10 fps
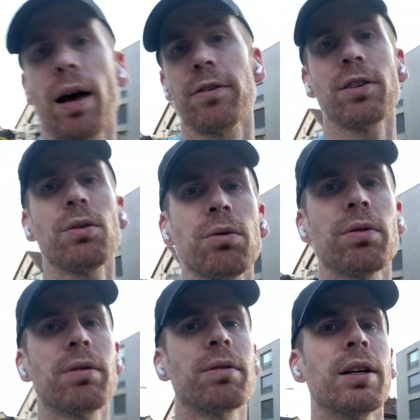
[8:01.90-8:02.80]
see you
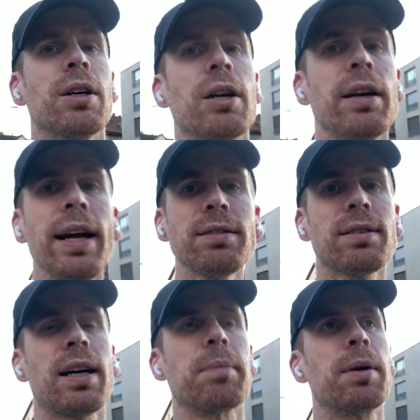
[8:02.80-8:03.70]
next
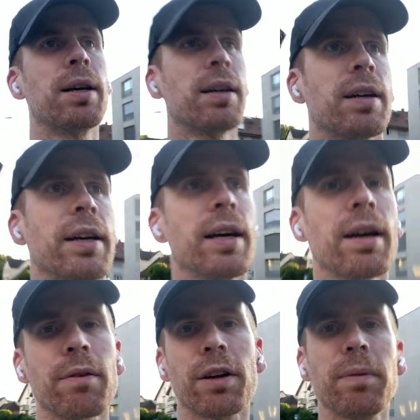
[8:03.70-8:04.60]
time
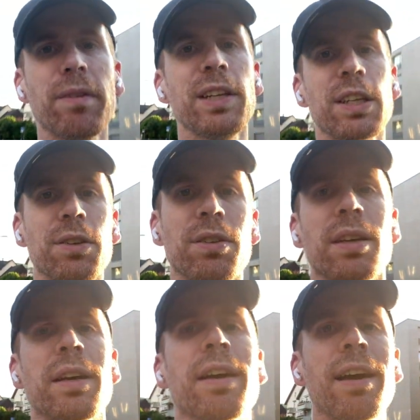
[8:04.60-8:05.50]
in one of my videos.
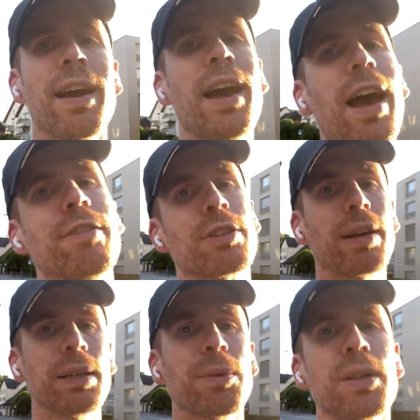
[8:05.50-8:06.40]
Have a
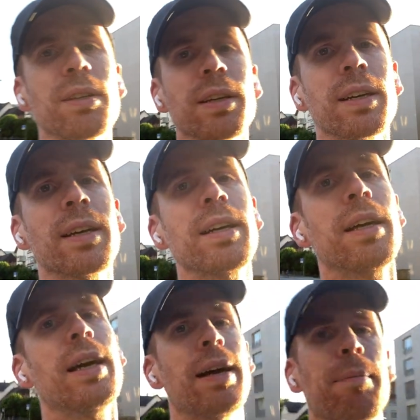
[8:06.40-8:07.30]
great one.
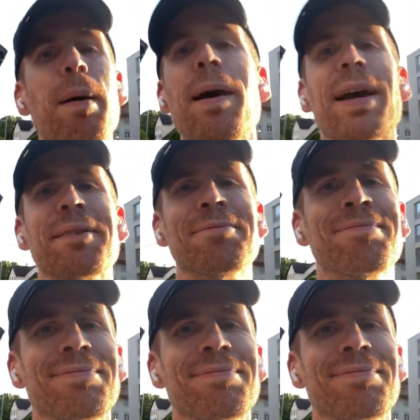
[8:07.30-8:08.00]
Bye bye.